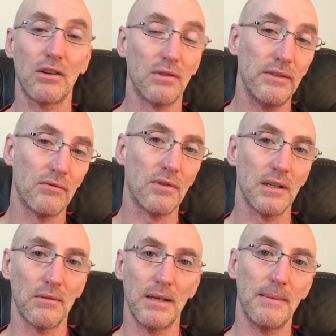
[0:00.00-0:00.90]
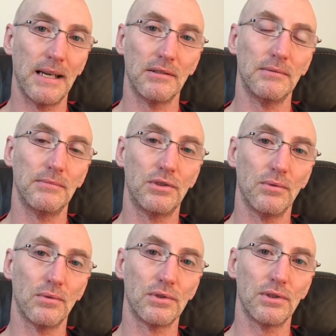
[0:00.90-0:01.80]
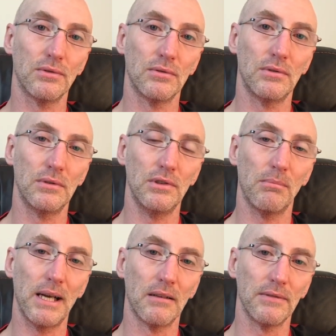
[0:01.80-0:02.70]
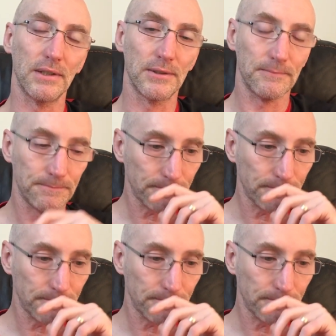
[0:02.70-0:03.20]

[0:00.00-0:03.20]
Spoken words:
or even right the way down towards your pelvis.